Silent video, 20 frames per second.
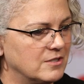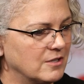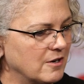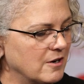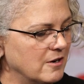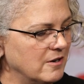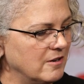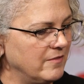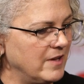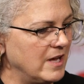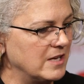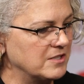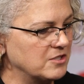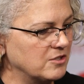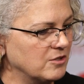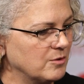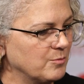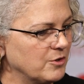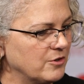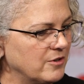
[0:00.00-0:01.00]
the
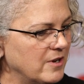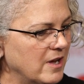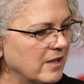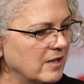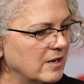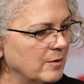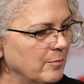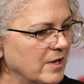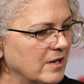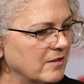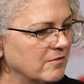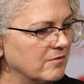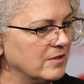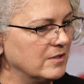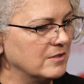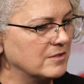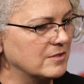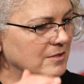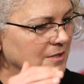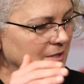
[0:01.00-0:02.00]
cardiovascular mortality
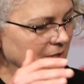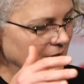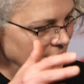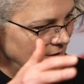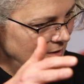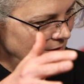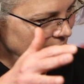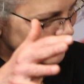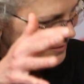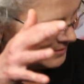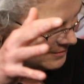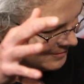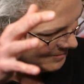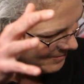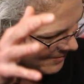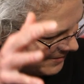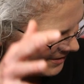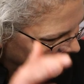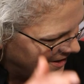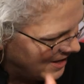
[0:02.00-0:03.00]
benefits,
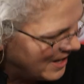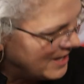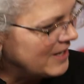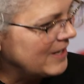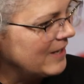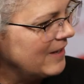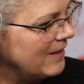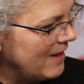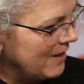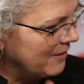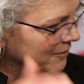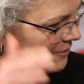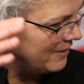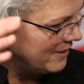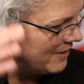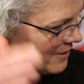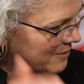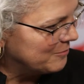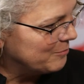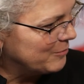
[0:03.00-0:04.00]
getting
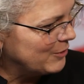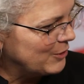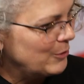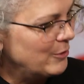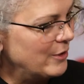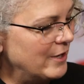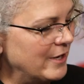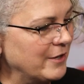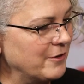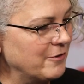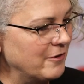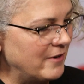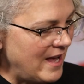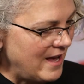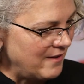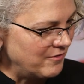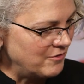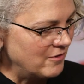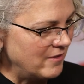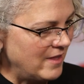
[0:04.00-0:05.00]
LDL below 100.
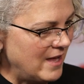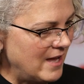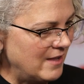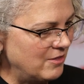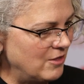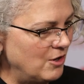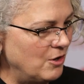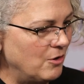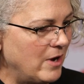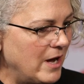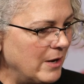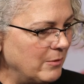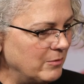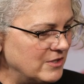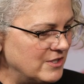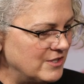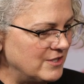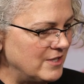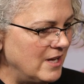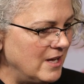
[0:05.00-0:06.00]
After that, though, I
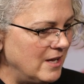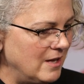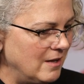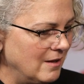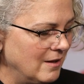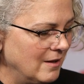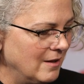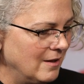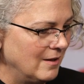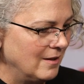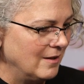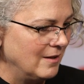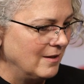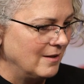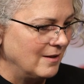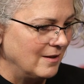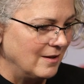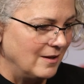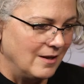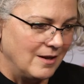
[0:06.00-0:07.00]
would say,
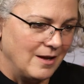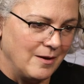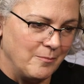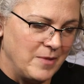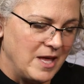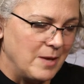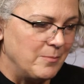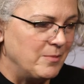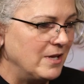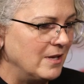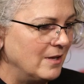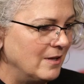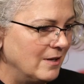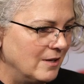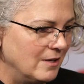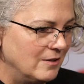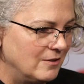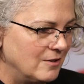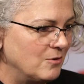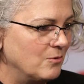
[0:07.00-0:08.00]
maybe
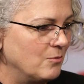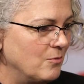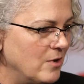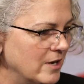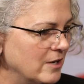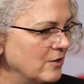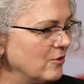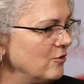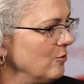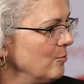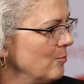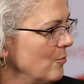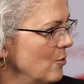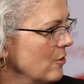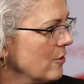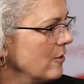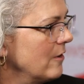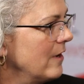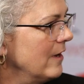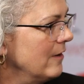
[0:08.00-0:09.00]
you don't want to do
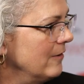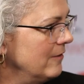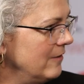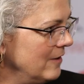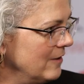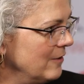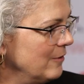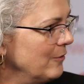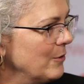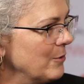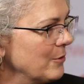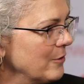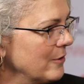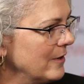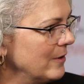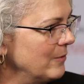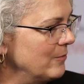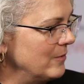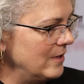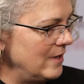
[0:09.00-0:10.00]
more LDL
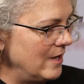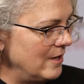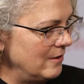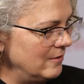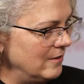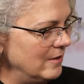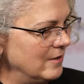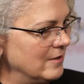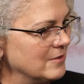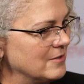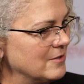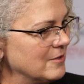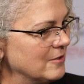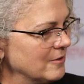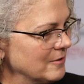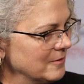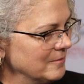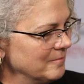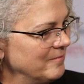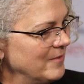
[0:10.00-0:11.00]
lowering when LDLs
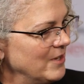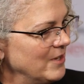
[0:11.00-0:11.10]
are,